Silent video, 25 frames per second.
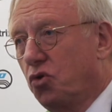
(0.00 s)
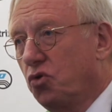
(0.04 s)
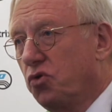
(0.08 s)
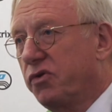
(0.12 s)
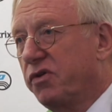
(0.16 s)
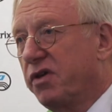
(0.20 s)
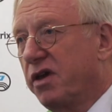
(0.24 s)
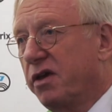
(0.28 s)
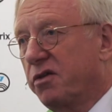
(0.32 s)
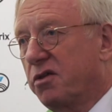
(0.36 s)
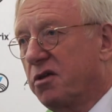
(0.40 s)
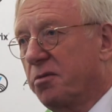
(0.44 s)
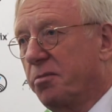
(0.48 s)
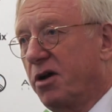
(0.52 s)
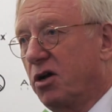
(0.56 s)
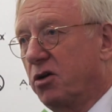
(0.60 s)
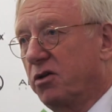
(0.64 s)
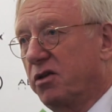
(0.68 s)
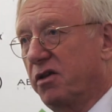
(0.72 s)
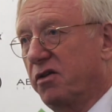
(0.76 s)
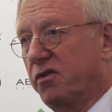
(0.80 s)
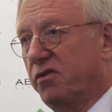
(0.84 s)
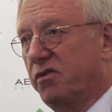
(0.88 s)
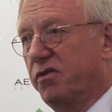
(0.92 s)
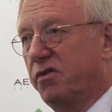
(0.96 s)
2 things
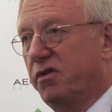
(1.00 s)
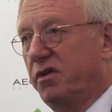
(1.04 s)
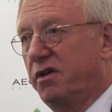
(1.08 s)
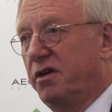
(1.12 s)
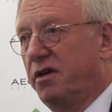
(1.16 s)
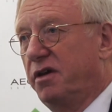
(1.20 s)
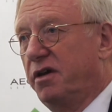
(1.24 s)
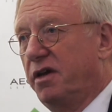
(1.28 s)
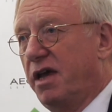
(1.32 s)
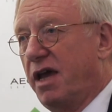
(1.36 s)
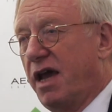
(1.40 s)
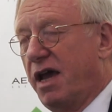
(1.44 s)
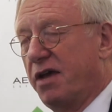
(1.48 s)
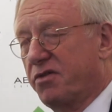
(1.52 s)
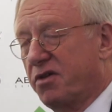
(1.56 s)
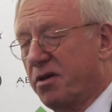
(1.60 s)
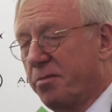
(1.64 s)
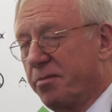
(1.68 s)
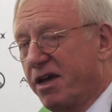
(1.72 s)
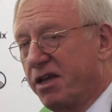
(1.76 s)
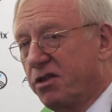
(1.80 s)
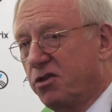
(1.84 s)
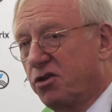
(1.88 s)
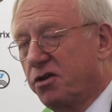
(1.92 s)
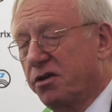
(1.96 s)
about it.
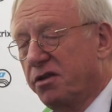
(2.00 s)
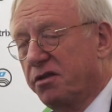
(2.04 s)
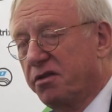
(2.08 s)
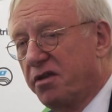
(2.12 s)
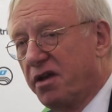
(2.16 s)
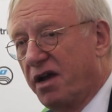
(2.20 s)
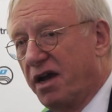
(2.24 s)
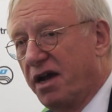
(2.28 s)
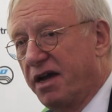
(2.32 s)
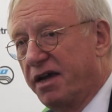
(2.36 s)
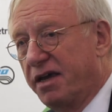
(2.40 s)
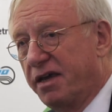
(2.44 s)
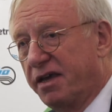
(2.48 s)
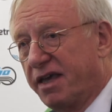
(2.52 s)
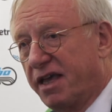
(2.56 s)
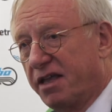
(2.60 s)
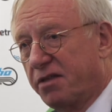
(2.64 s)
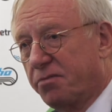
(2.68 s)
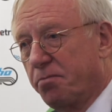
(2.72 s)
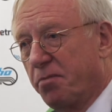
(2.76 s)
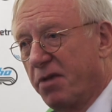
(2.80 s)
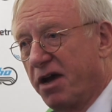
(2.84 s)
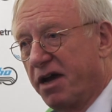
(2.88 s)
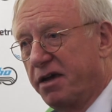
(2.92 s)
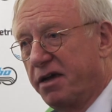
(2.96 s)
As I mentioned, I
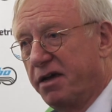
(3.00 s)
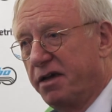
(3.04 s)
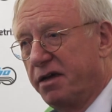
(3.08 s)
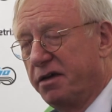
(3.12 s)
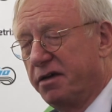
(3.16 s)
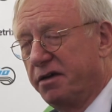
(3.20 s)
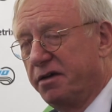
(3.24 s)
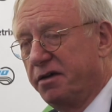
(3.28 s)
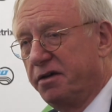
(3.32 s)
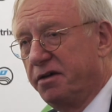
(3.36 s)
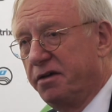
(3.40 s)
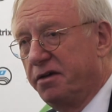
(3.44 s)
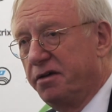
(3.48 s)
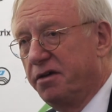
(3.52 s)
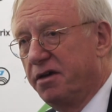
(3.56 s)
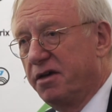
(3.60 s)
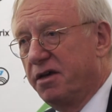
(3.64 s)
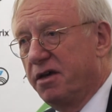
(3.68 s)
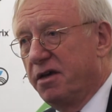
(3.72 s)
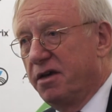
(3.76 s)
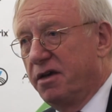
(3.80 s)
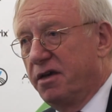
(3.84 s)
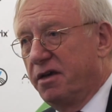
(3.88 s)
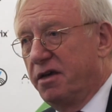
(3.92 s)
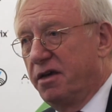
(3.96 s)
get my
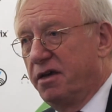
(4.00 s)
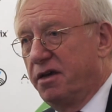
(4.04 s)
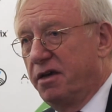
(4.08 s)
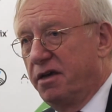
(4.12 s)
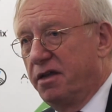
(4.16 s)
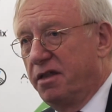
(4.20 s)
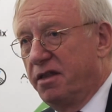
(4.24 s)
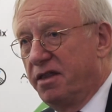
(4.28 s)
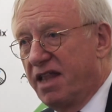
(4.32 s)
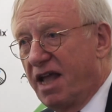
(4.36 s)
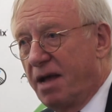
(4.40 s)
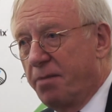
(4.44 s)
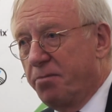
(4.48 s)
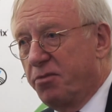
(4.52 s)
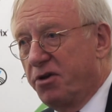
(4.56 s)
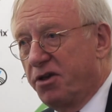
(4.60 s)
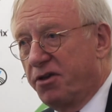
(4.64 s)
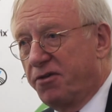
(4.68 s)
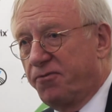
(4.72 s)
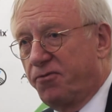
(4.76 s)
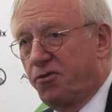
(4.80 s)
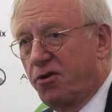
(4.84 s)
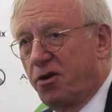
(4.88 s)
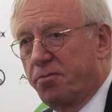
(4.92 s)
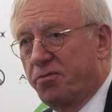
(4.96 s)

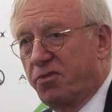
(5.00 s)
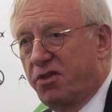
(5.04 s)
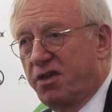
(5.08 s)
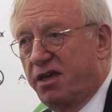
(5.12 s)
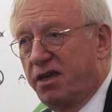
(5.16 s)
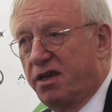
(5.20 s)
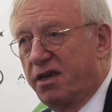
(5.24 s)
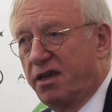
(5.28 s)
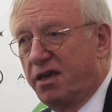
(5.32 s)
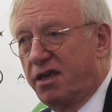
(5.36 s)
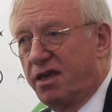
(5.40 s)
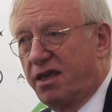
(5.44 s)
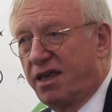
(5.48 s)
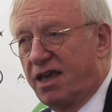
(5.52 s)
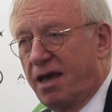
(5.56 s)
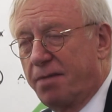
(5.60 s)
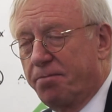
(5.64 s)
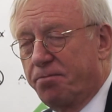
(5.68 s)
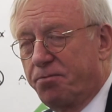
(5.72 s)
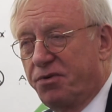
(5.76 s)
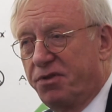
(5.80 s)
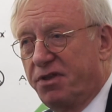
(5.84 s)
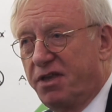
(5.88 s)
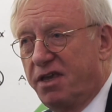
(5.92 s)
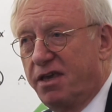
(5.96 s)
numbers from the
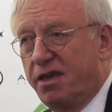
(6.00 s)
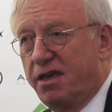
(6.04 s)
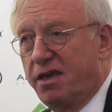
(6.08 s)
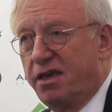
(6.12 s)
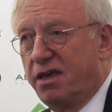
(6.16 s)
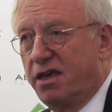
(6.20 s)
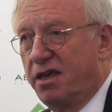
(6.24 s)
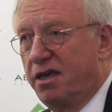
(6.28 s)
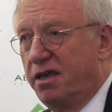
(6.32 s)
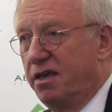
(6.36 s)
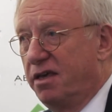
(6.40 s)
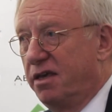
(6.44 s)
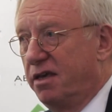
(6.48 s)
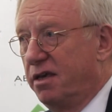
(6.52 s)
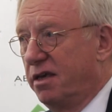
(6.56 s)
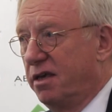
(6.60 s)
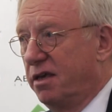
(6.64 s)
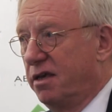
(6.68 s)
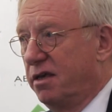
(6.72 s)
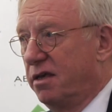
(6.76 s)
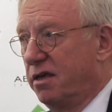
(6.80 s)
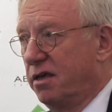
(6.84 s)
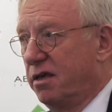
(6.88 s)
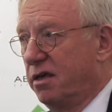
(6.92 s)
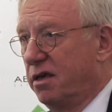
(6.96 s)
company
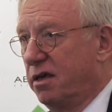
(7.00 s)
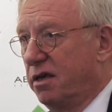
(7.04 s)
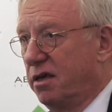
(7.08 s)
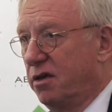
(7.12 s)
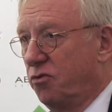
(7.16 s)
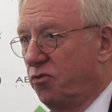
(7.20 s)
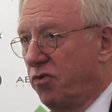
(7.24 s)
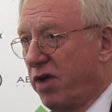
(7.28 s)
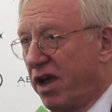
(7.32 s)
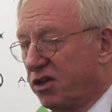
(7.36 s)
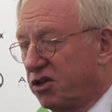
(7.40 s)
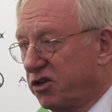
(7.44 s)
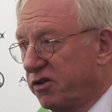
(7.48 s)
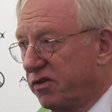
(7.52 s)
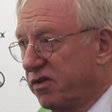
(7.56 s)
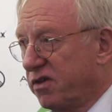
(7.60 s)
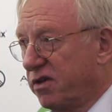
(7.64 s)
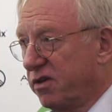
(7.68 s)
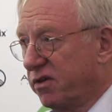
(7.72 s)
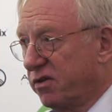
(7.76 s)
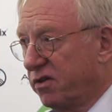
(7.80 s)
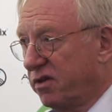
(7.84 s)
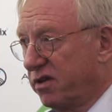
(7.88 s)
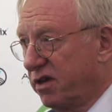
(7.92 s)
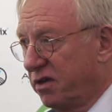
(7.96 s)

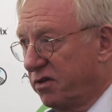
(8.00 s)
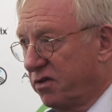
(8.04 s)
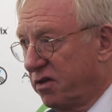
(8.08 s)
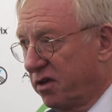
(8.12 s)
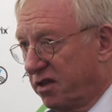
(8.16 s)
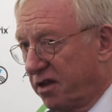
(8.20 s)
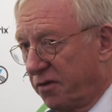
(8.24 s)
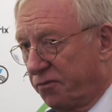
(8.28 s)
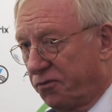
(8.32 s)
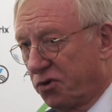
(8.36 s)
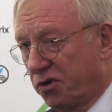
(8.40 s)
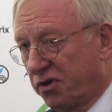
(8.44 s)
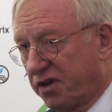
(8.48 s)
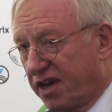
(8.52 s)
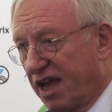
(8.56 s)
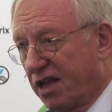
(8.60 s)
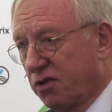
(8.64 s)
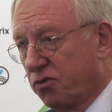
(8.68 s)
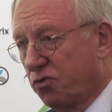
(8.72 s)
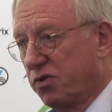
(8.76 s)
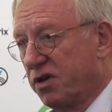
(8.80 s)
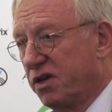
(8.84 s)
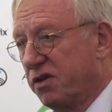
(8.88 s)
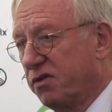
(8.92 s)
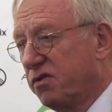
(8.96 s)
registers in the different
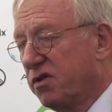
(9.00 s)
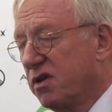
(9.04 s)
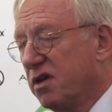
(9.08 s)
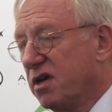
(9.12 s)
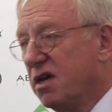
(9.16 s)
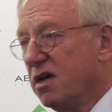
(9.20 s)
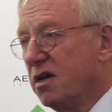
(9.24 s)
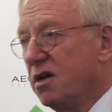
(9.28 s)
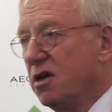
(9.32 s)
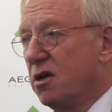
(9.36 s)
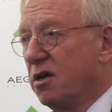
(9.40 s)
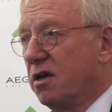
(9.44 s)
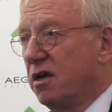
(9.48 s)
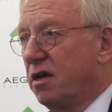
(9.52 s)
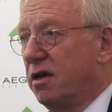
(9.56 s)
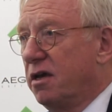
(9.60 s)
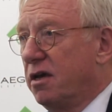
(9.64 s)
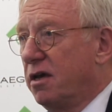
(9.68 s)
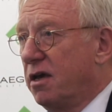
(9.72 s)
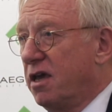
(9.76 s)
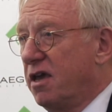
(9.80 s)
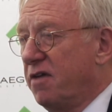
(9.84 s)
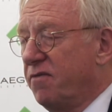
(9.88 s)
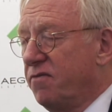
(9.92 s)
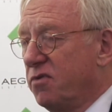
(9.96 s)
countries.
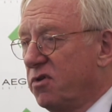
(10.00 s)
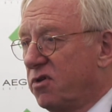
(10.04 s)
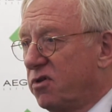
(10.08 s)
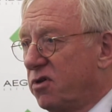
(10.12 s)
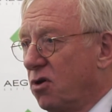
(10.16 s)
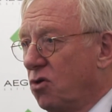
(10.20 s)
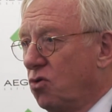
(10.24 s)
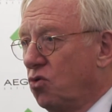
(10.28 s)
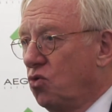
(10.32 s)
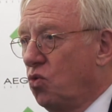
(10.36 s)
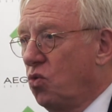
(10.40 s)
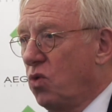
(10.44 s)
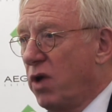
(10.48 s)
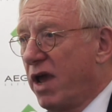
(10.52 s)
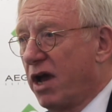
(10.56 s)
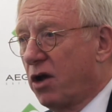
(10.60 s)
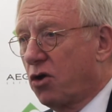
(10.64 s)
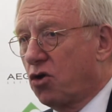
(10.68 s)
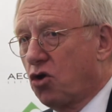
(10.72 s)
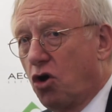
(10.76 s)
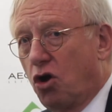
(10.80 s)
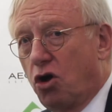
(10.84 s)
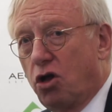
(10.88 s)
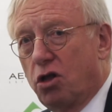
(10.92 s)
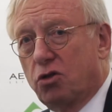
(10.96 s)
Even so we
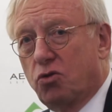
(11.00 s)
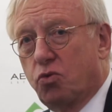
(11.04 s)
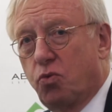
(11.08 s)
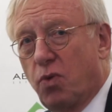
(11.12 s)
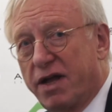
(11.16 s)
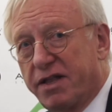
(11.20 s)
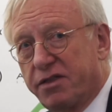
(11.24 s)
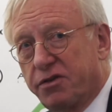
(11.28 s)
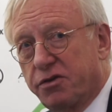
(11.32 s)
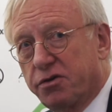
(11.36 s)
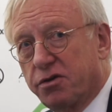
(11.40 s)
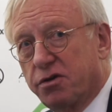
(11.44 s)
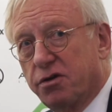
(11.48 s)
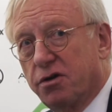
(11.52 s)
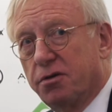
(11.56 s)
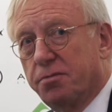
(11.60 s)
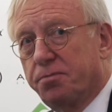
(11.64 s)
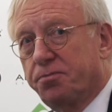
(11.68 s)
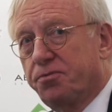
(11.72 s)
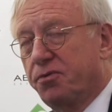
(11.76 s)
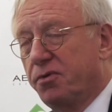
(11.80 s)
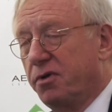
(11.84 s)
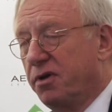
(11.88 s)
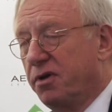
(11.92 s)
are called One Europe,